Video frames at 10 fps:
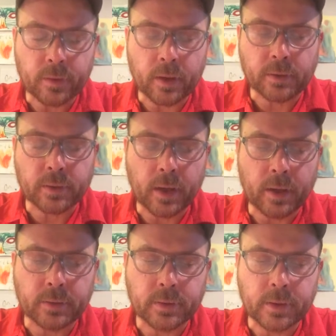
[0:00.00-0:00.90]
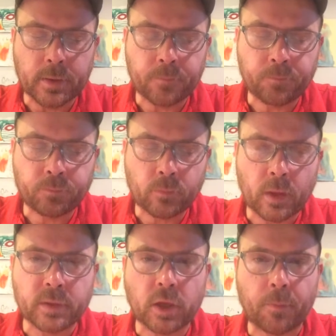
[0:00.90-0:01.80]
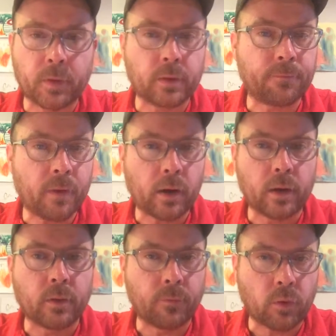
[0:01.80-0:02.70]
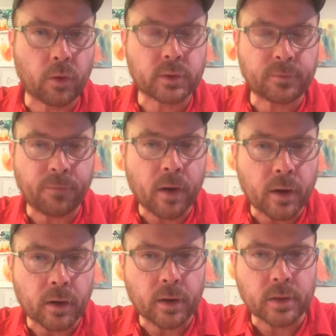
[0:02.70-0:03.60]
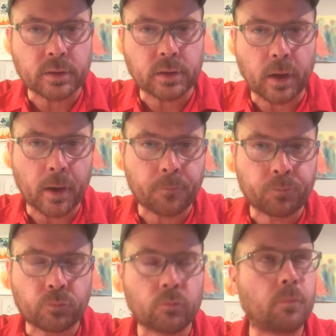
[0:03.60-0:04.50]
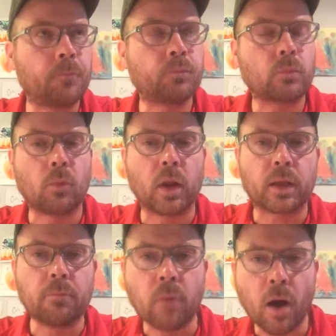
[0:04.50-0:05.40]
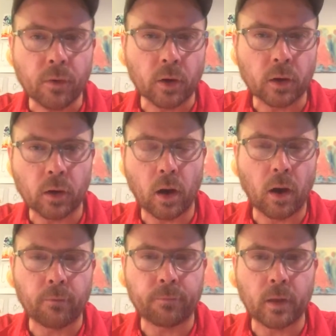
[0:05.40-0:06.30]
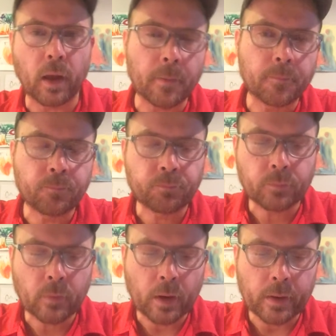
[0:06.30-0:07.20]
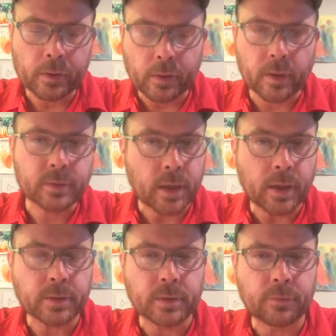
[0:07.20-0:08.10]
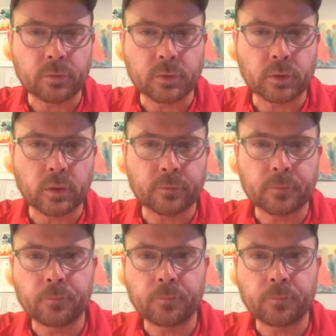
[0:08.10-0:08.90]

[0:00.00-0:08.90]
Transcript: the anxiety and stopping the fear. And of course, fear is the mother of the anxiety, for sort of